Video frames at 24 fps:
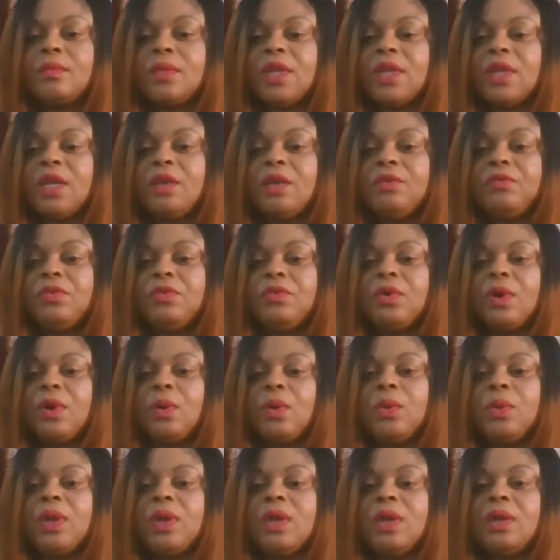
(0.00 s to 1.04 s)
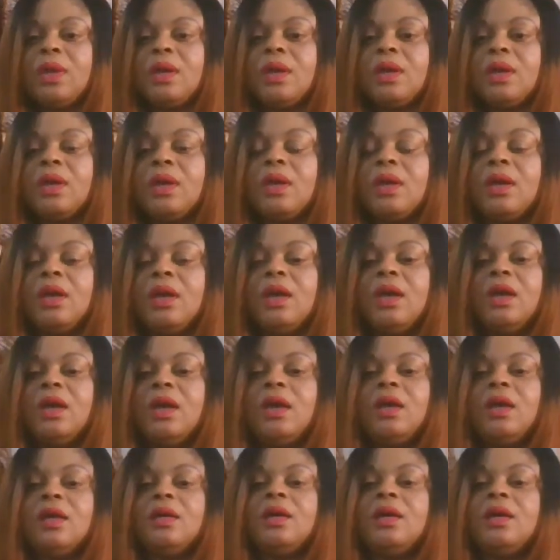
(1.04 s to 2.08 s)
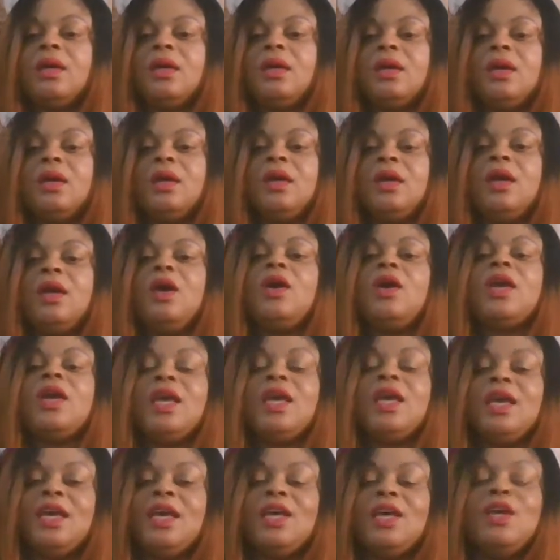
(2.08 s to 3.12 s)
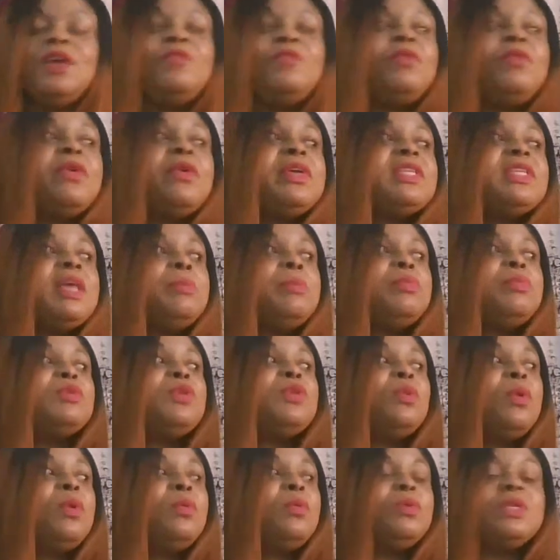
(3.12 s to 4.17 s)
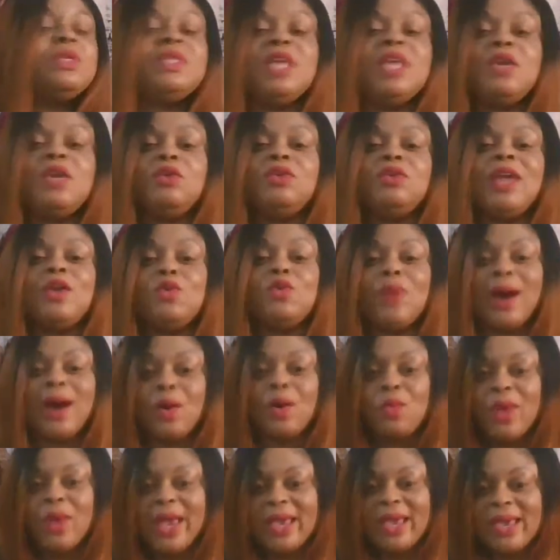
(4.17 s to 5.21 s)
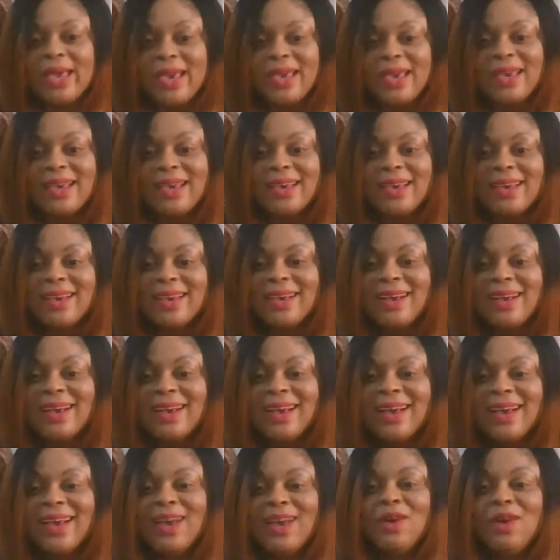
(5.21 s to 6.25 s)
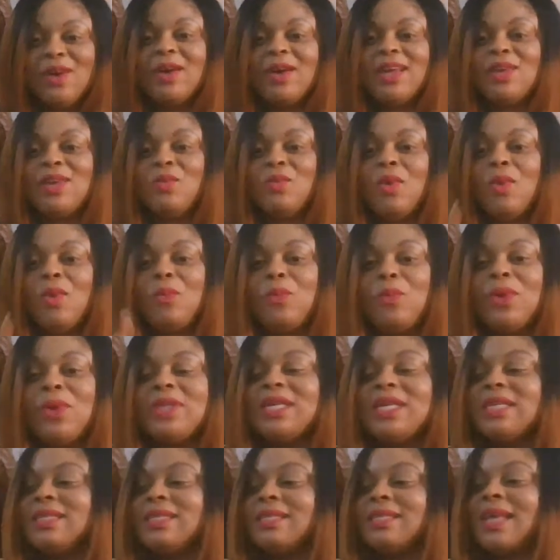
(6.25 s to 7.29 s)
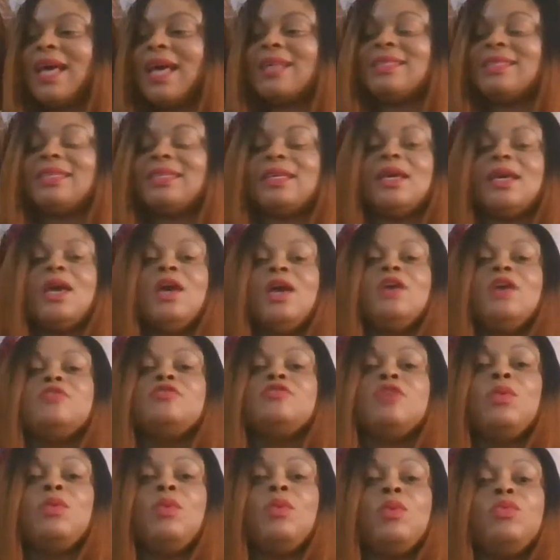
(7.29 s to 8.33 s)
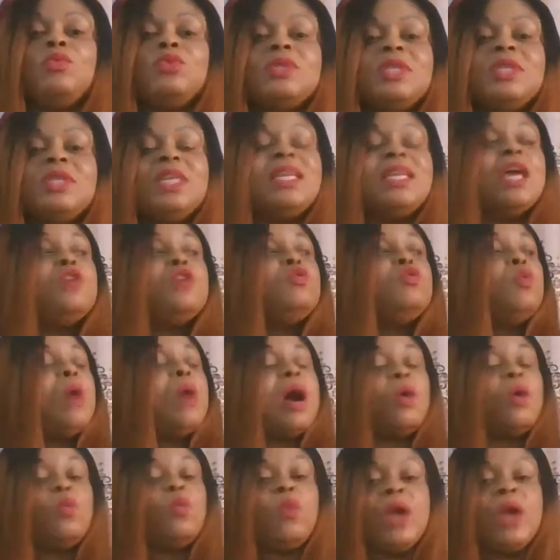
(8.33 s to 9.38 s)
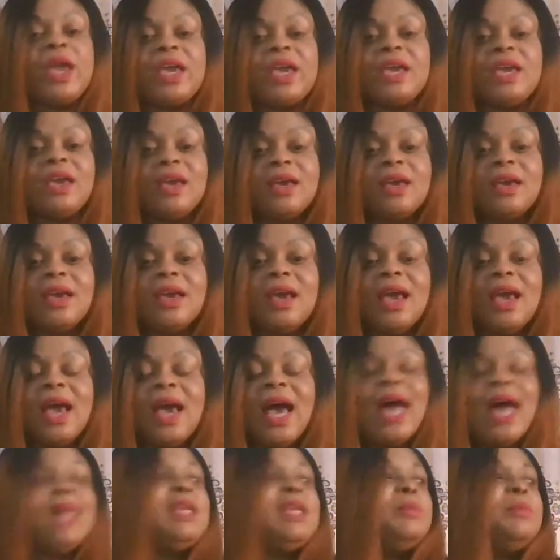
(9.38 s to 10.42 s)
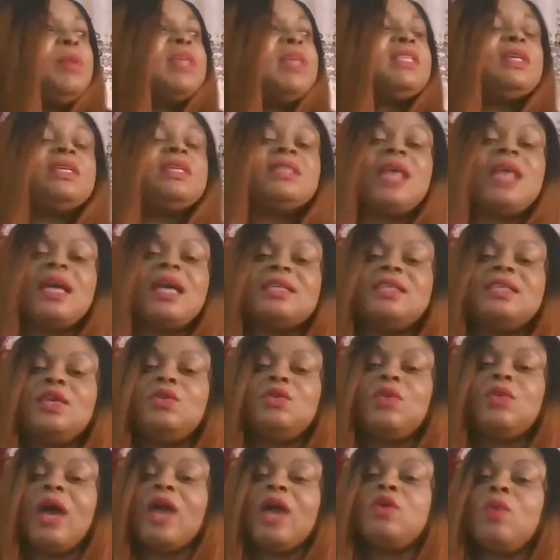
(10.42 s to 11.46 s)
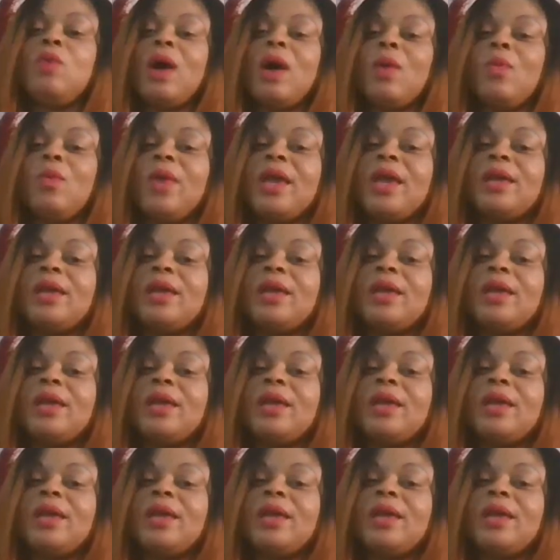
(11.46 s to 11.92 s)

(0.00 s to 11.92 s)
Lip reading: If you're awake. Okay, for example, someone will see you that you are awake. Okay, the one Princess is asking. Someone will see that you are awake. And the person is asking you, are you awake?